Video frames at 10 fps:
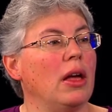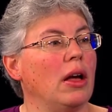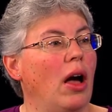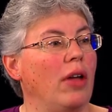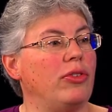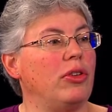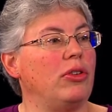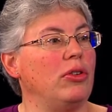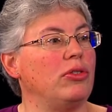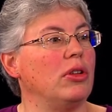
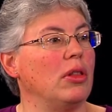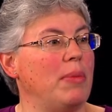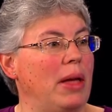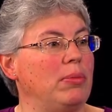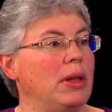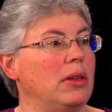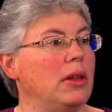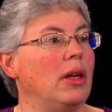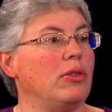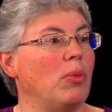constitutional amendment
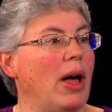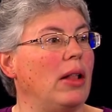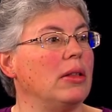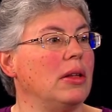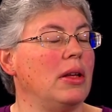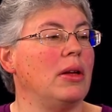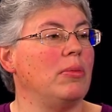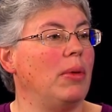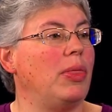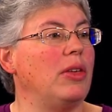as well.
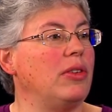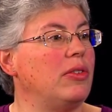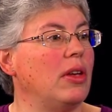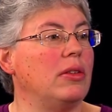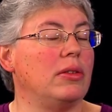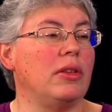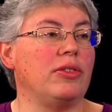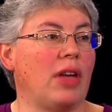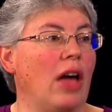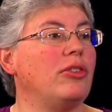But this is a
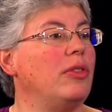discussion